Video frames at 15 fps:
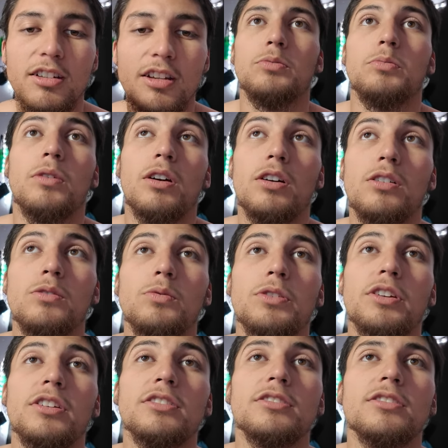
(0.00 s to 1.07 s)
Tomorrow we're
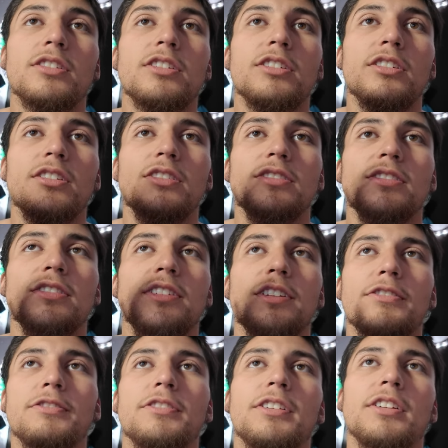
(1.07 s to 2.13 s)
gonna start a
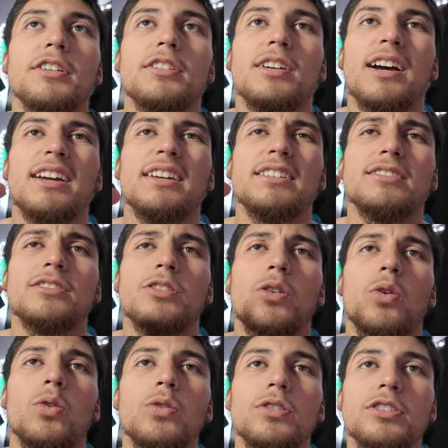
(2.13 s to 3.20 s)
different, I guess,
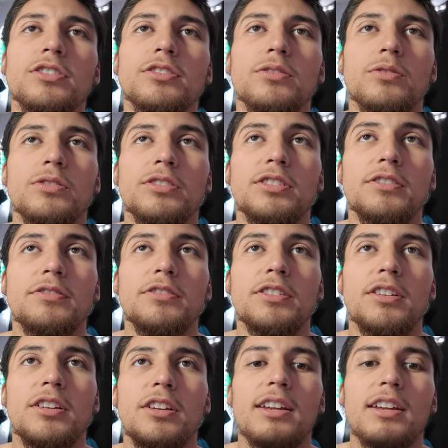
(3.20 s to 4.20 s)
course or different